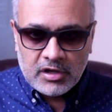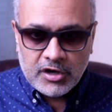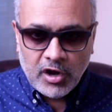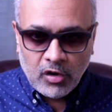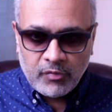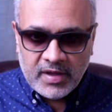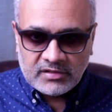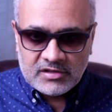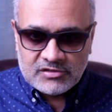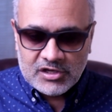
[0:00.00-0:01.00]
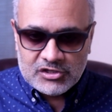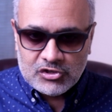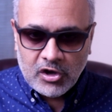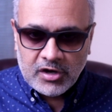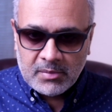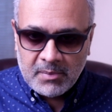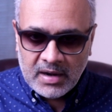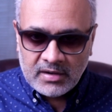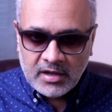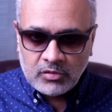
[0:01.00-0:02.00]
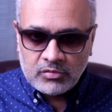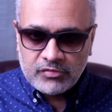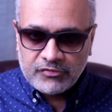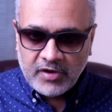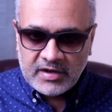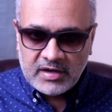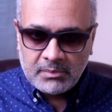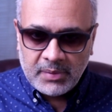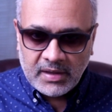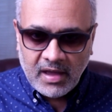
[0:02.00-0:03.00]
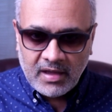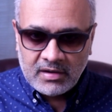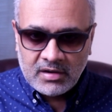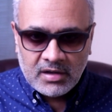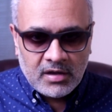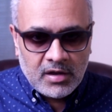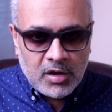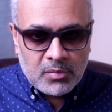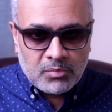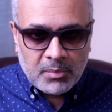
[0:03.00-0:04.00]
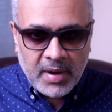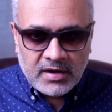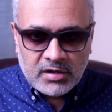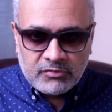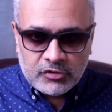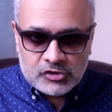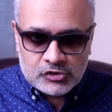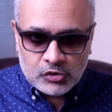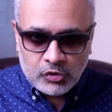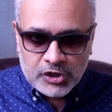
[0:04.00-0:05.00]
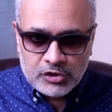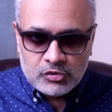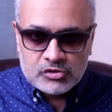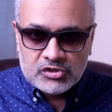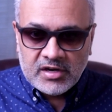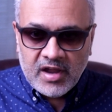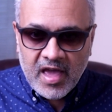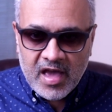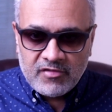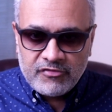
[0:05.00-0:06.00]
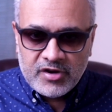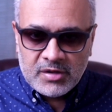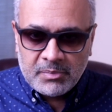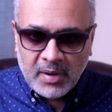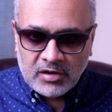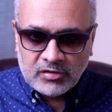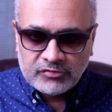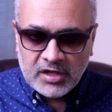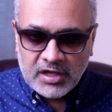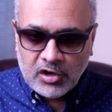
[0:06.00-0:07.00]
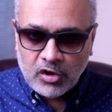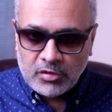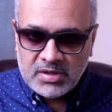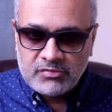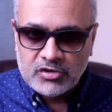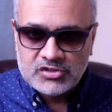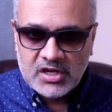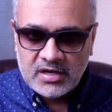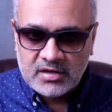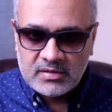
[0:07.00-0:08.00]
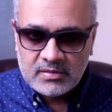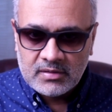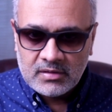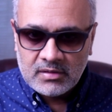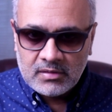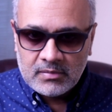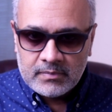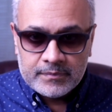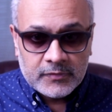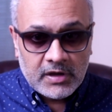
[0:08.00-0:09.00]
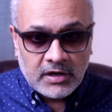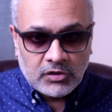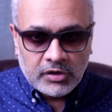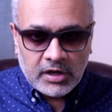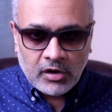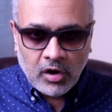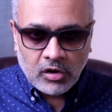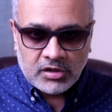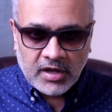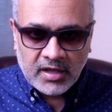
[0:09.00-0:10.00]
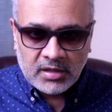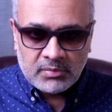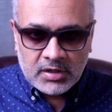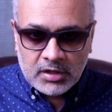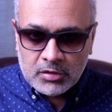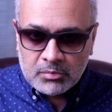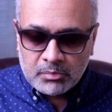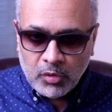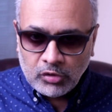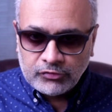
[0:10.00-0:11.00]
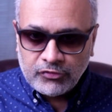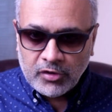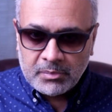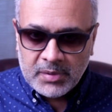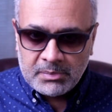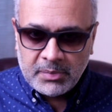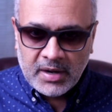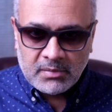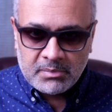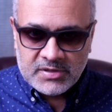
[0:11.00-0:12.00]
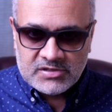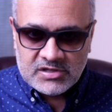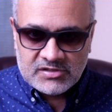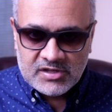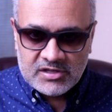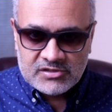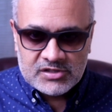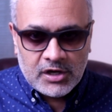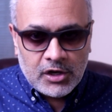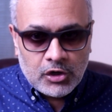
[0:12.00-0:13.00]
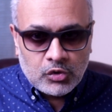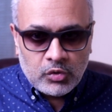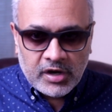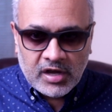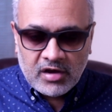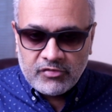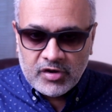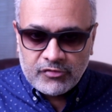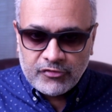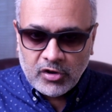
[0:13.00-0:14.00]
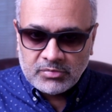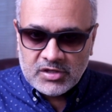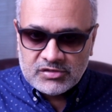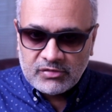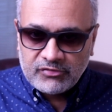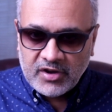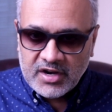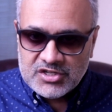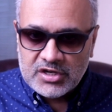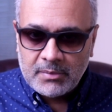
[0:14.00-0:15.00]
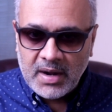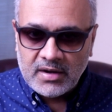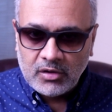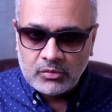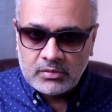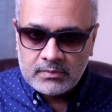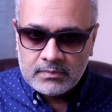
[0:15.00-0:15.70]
Now when this historic meltdown finally began, momentum was so huge that every part of the economy was hit. It took a long time both for people and businesses to recover from this financial meltdown.